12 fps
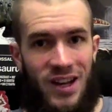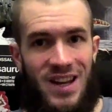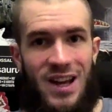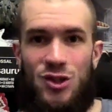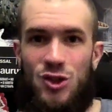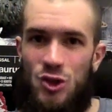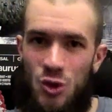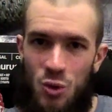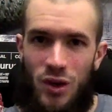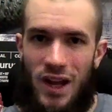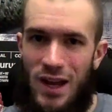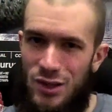as soon
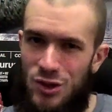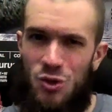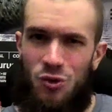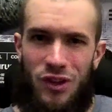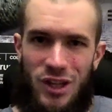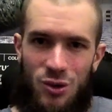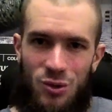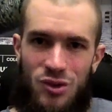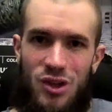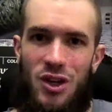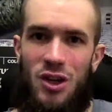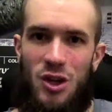as new videos
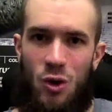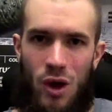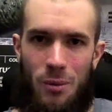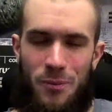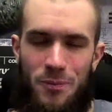go up.